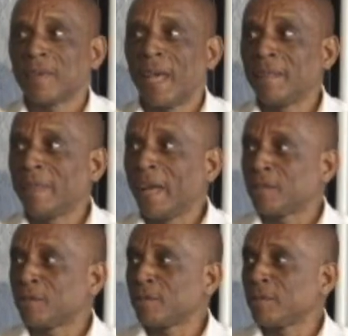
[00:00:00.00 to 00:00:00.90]
and
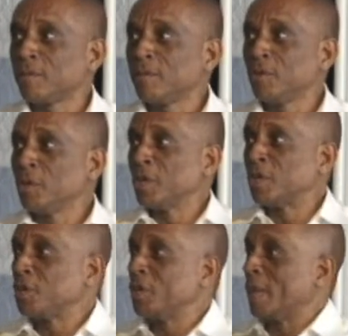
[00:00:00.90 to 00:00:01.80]
that you can
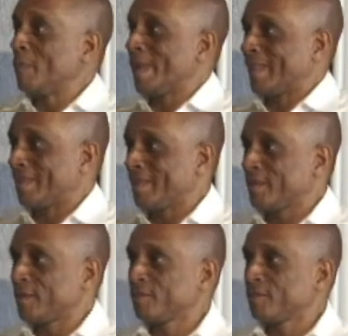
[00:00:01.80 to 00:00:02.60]
shape it.